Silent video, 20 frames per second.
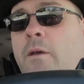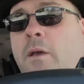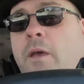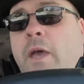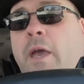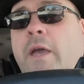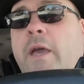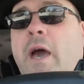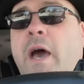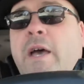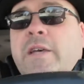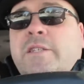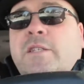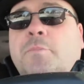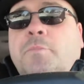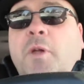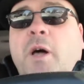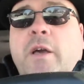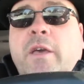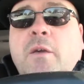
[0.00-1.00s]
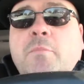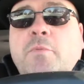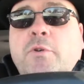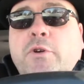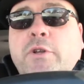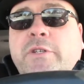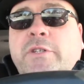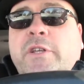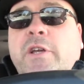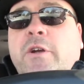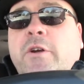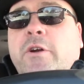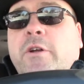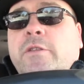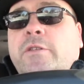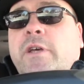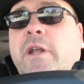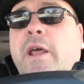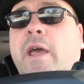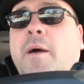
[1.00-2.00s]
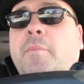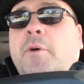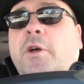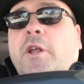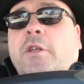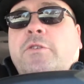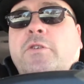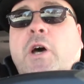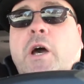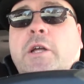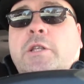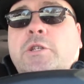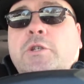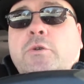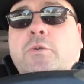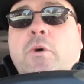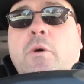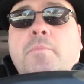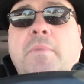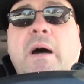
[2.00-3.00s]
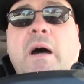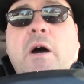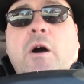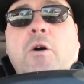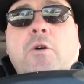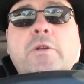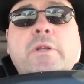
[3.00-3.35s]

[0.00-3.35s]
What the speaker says: Hey guys, the Blogging Buddhist here, and today I'm going to talk to you about